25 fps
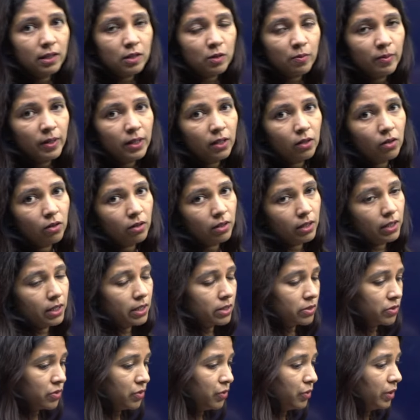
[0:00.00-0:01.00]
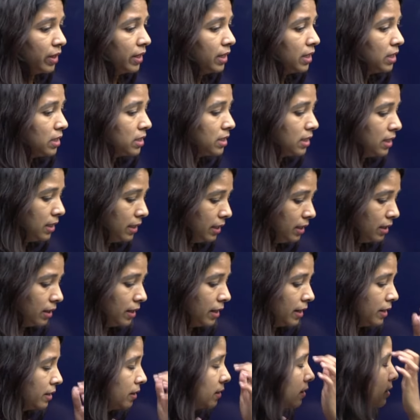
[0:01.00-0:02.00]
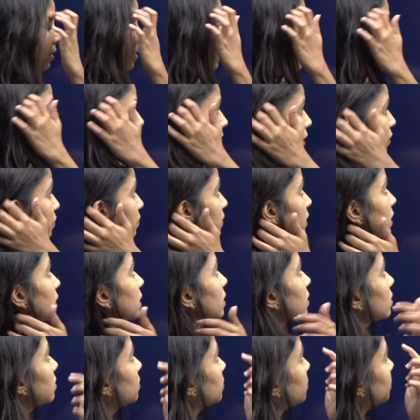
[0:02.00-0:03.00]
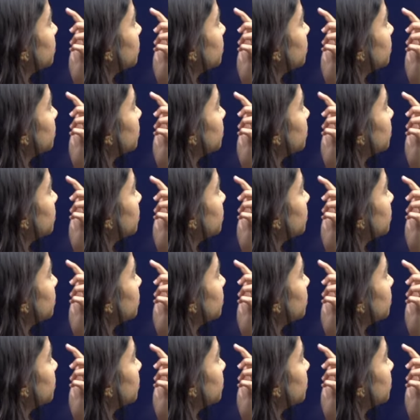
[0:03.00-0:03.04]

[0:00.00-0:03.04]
least by the context. You can easily get the correct word.